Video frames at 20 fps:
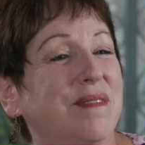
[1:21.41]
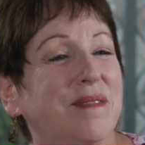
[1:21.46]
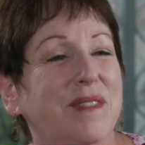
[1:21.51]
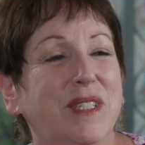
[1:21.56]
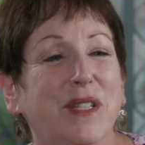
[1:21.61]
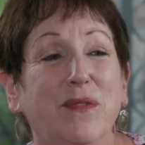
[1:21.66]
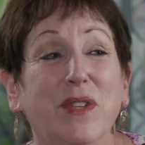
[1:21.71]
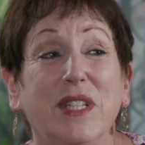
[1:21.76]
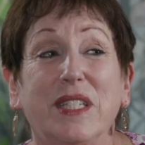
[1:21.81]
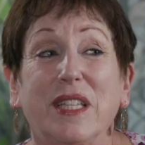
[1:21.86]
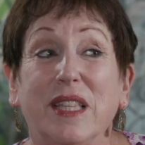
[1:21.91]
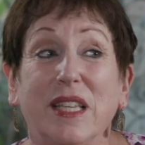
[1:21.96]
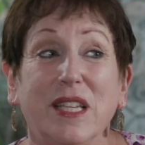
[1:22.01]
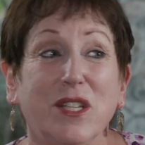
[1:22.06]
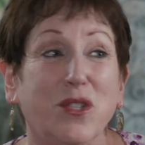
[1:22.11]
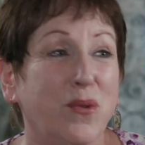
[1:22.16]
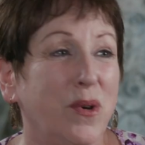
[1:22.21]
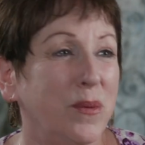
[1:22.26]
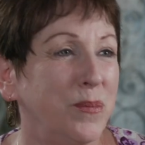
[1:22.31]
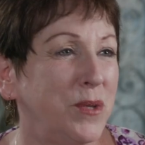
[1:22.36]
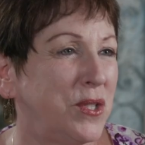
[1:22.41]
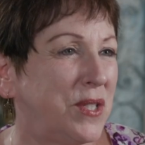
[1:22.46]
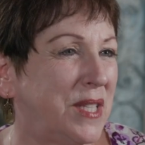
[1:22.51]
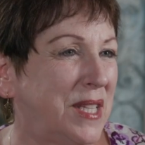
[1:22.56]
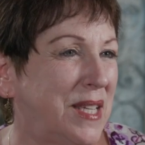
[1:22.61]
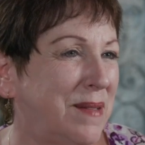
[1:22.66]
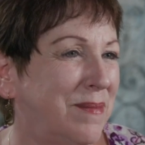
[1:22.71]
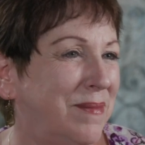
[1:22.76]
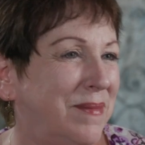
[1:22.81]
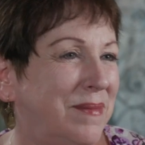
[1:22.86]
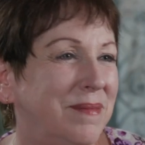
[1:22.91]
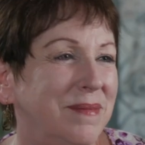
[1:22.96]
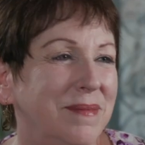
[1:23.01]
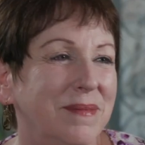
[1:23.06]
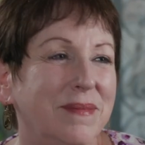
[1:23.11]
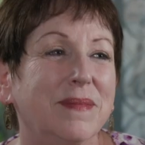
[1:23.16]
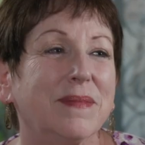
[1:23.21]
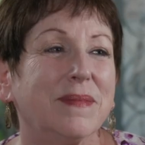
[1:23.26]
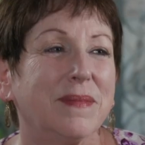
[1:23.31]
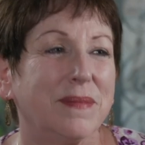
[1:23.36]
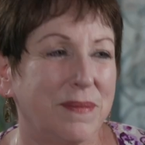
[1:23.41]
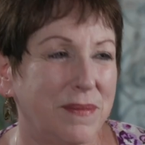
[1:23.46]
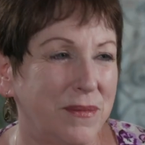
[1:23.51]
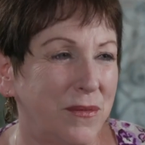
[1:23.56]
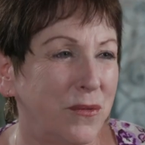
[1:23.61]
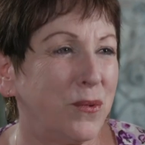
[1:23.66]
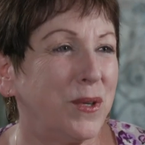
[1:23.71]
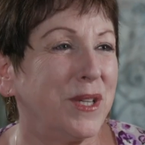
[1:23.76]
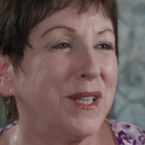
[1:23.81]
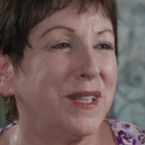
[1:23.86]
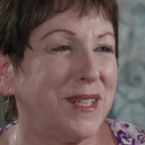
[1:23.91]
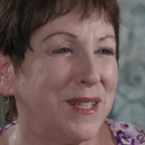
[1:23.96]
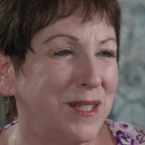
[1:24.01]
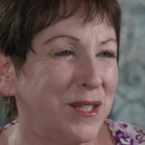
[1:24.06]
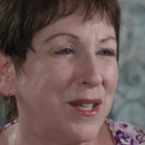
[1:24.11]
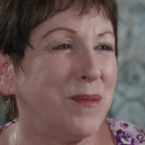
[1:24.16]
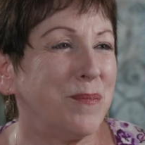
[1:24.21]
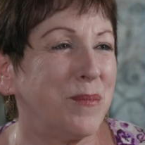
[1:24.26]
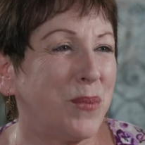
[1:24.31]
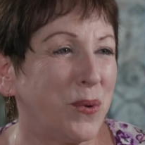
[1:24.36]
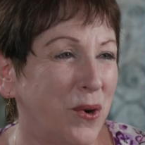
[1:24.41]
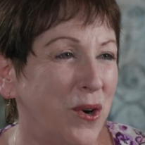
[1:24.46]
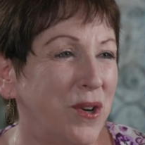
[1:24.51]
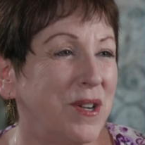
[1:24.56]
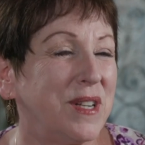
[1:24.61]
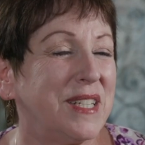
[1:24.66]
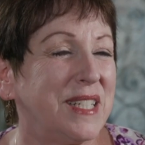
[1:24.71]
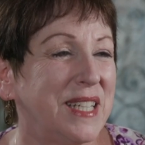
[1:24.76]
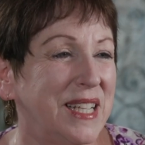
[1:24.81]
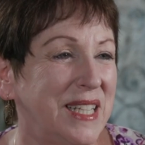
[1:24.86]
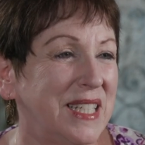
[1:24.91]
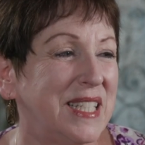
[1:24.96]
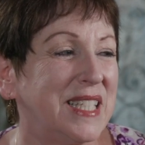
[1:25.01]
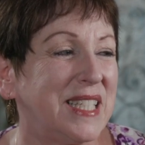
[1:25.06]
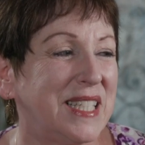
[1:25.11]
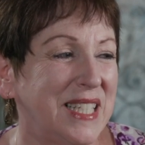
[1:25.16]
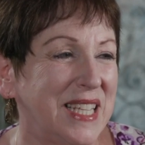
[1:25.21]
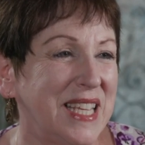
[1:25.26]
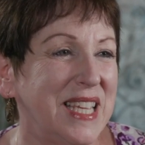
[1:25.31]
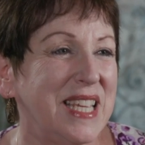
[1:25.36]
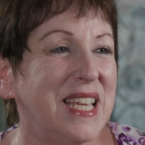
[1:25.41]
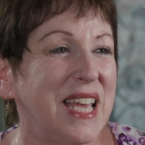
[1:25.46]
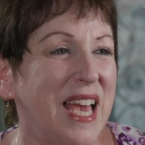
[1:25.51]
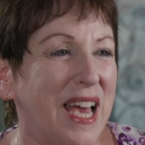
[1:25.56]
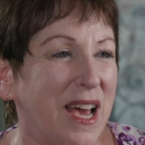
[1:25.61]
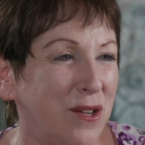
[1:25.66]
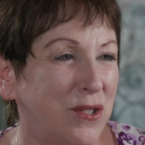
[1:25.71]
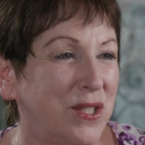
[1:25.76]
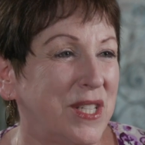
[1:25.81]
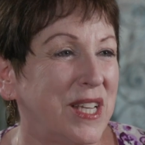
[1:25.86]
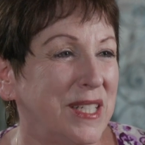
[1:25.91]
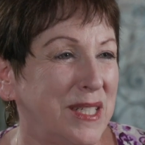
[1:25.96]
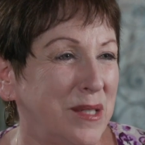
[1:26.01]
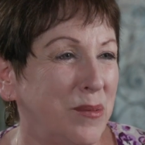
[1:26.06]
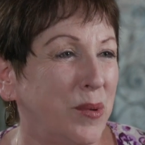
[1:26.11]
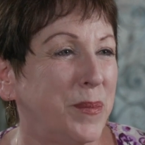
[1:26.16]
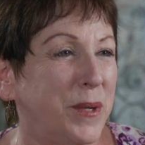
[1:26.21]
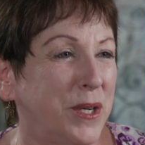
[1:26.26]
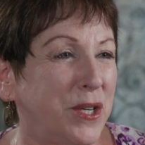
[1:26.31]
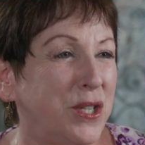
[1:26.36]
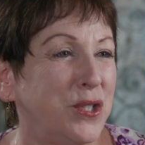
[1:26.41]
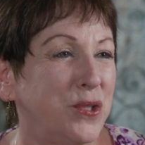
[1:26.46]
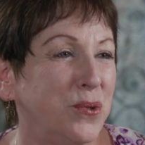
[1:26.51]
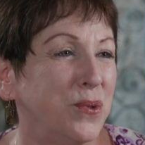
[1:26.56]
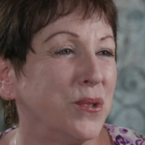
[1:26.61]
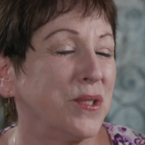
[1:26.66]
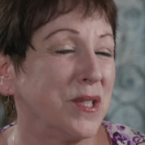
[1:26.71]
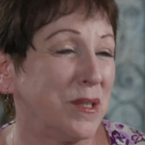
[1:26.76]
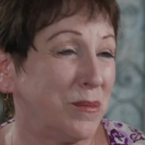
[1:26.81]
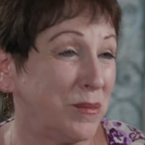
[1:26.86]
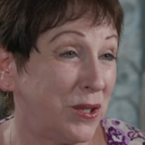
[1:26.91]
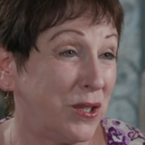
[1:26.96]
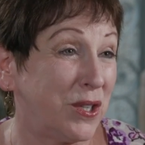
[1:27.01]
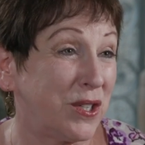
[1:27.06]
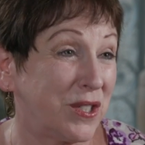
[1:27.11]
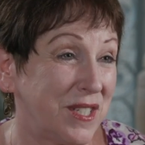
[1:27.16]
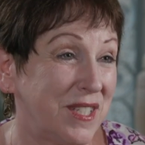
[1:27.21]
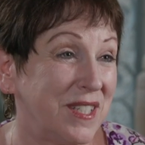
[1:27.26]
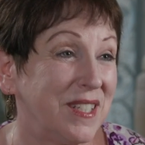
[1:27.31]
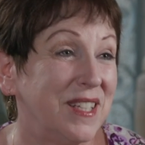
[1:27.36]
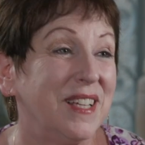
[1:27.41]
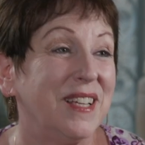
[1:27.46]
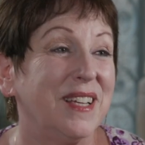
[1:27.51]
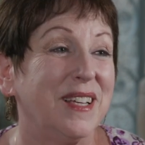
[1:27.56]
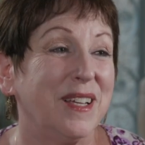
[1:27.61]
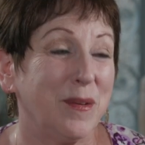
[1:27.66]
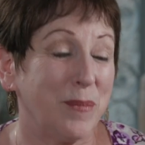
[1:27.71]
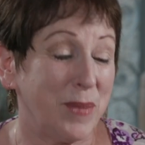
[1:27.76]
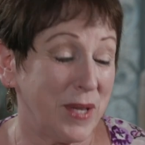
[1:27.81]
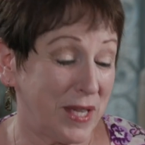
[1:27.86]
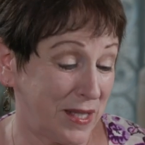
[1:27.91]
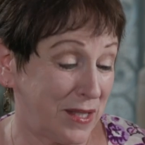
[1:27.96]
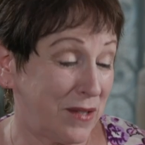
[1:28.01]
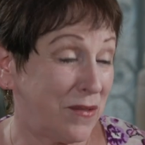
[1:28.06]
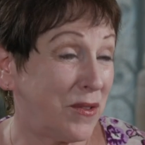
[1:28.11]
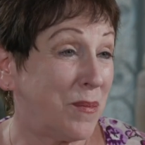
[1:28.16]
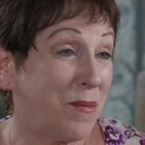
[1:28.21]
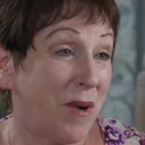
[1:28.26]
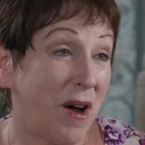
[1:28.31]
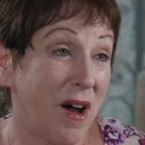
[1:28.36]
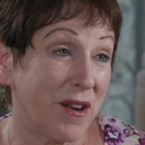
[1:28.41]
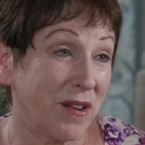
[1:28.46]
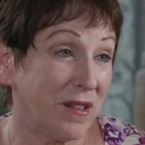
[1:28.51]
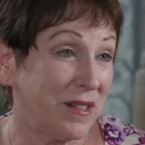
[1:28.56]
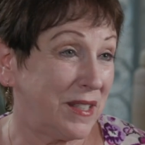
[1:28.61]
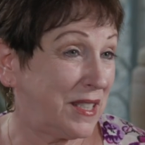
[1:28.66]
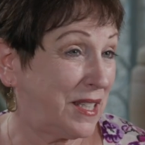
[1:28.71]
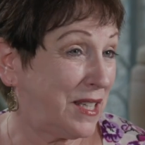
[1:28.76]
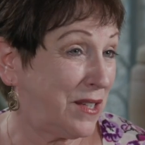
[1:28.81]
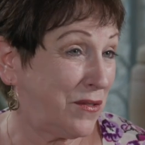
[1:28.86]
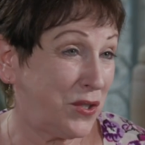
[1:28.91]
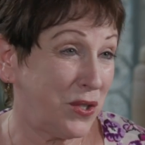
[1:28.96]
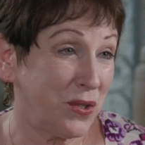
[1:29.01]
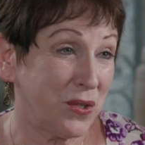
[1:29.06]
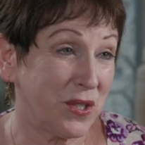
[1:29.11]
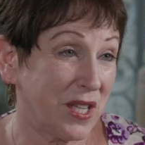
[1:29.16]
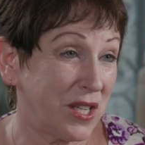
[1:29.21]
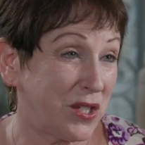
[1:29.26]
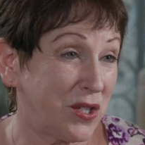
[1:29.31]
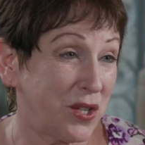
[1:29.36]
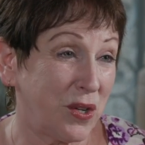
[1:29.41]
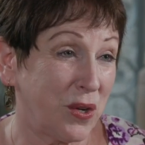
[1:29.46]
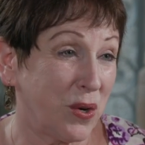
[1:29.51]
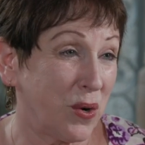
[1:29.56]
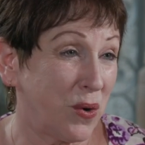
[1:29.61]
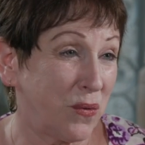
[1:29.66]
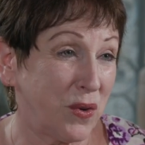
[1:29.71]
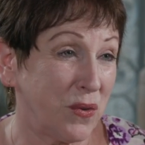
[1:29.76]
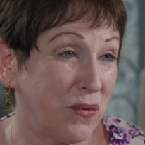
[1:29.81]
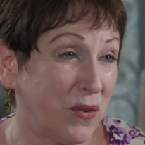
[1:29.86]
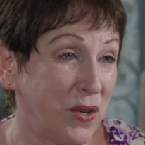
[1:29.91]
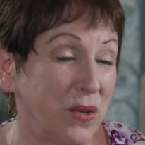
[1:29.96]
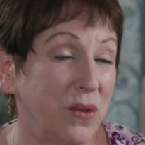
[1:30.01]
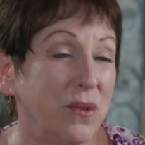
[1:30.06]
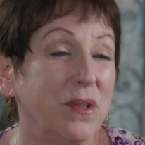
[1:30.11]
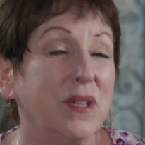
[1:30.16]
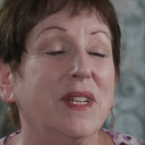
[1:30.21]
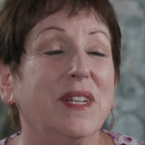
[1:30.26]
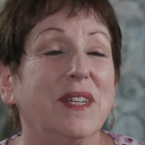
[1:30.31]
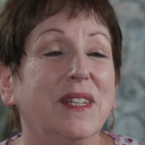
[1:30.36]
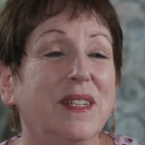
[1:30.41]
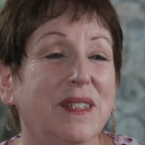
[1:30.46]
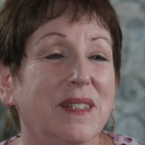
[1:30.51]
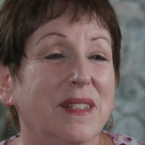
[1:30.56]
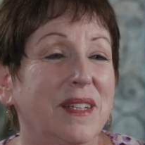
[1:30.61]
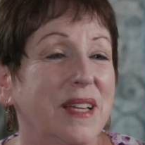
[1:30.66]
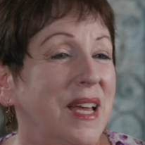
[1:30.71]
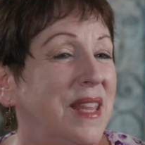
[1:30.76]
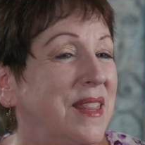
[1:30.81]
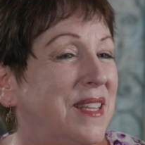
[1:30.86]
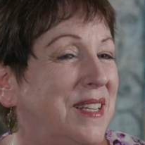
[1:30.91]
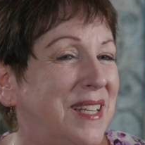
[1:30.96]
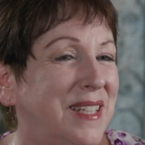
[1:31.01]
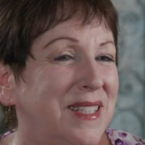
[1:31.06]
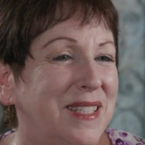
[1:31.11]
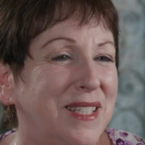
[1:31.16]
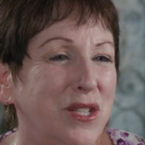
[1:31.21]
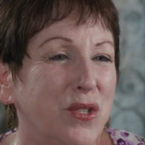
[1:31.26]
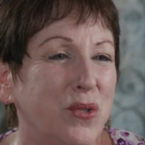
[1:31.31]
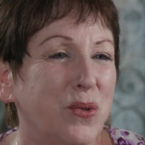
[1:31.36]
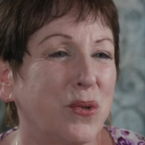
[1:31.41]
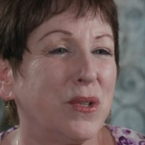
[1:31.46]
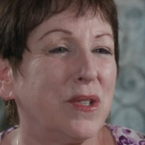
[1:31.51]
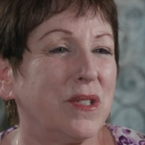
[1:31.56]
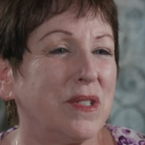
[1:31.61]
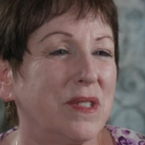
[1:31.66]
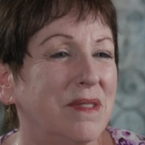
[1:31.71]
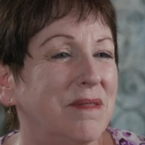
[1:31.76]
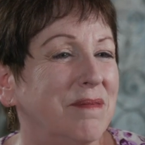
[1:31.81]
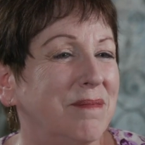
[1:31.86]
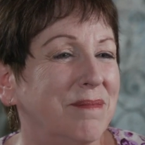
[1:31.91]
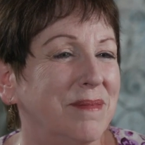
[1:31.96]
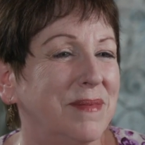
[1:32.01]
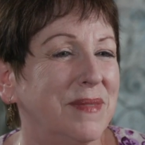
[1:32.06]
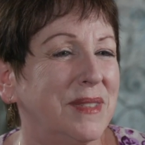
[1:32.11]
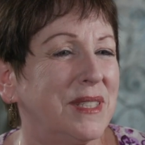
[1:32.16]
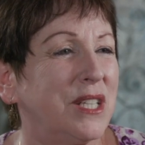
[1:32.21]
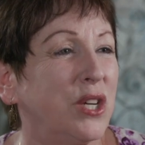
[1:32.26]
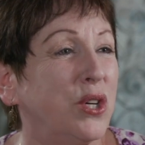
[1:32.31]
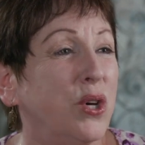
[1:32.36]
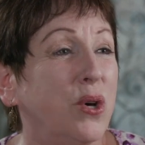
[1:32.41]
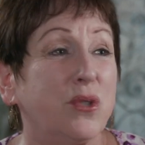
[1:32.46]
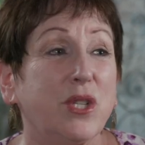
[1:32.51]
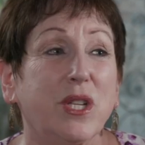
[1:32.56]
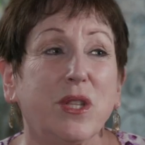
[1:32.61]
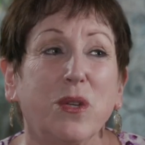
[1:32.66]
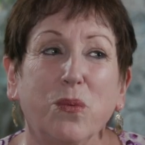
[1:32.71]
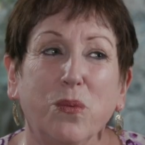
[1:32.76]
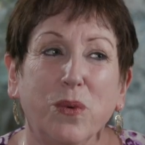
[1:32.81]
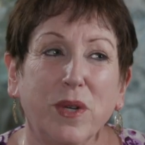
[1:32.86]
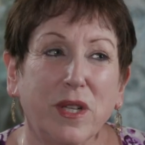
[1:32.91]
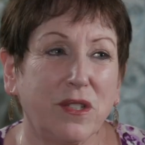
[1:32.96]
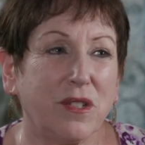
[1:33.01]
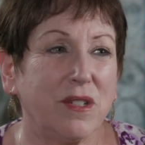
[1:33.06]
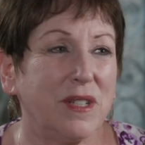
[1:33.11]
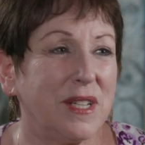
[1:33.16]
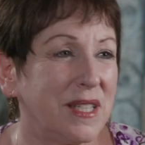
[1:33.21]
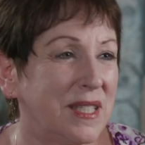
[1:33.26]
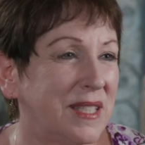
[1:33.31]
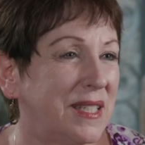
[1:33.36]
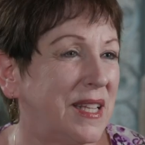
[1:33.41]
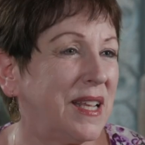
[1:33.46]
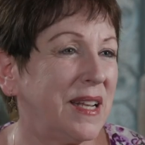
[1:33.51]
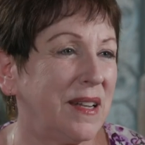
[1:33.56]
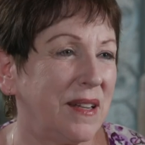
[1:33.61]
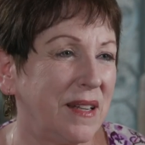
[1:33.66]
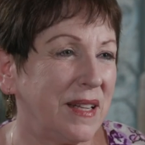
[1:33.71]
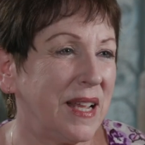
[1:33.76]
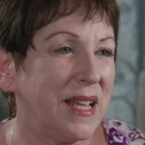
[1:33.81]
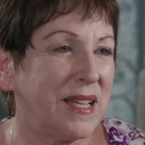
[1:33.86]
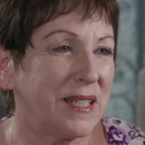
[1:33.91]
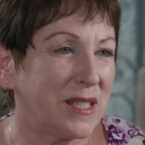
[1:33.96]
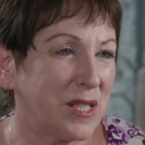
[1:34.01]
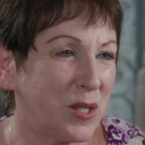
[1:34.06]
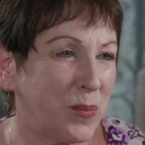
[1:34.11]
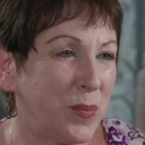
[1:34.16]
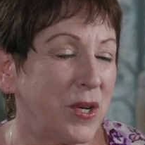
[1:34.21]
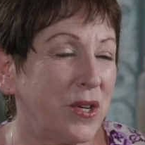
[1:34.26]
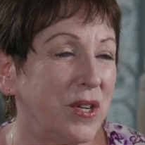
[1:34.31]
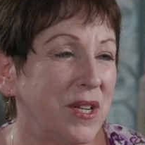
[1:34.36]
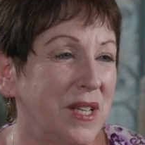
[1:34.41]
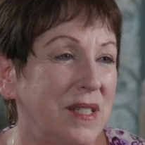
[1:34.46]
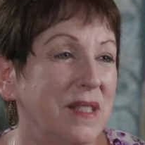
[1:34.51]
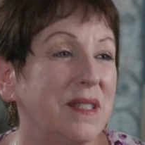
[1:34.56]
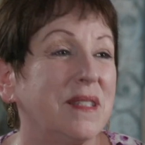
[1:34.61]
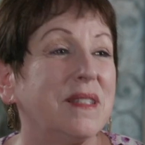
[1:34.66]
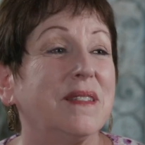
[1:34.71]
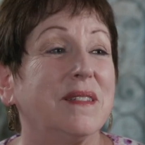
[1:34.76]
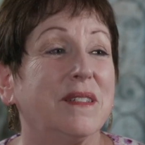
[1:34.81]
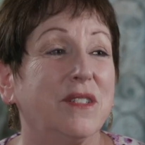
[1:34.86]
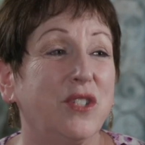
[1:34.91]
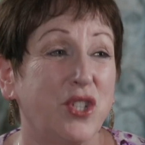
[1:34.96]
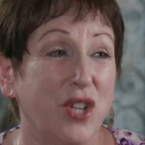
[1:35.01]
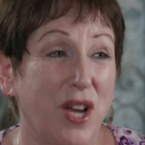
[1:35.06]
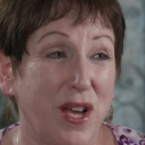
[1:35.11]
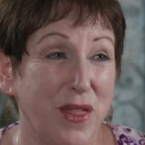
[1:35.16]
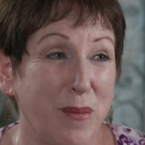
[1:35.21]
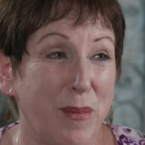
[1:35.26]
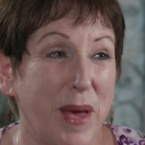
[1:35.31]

to visit the Israel Museum, really important, and see how Second Temple period Jerusalem looked because of the model. It gives you such an overview. And the Dead Sea Scrolls. To go to the wilderness and experience John the